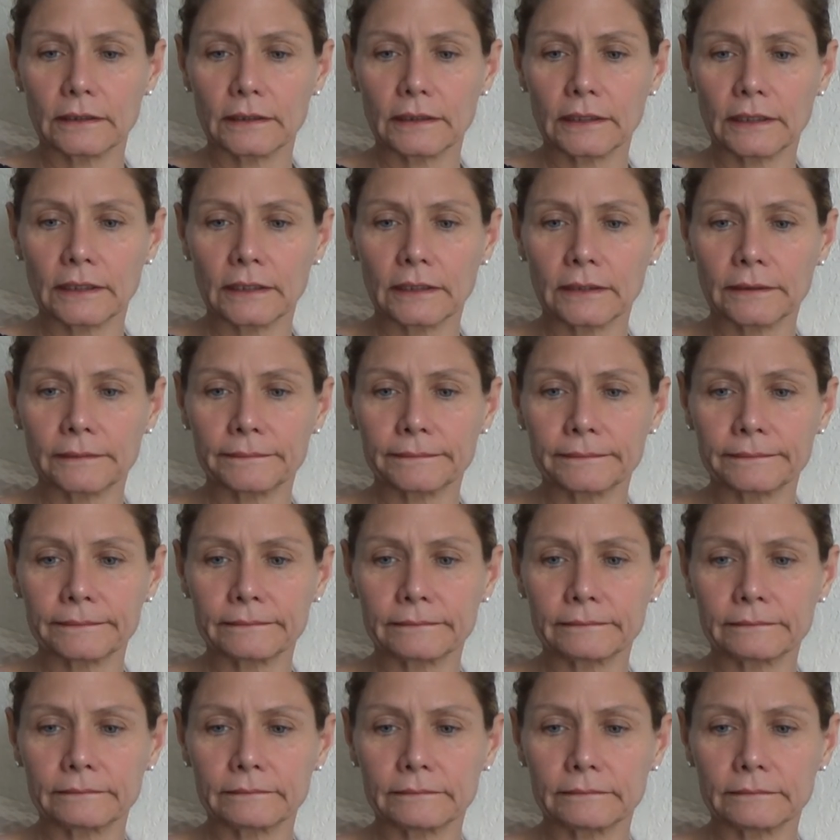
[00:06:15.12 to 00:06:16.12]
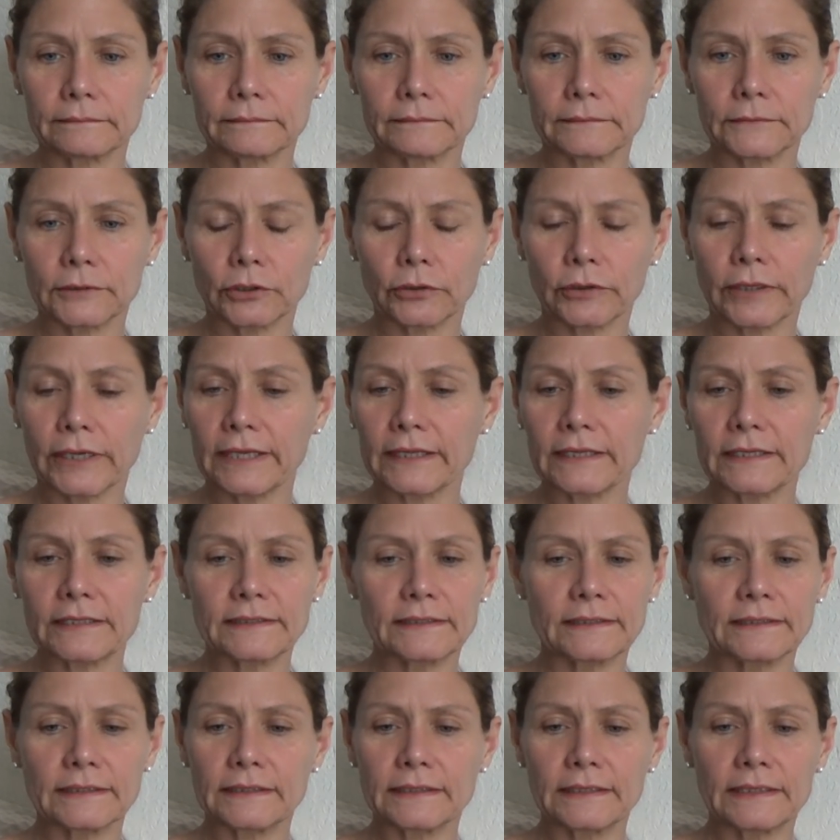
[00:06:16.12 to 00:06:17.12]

Um, okay, this,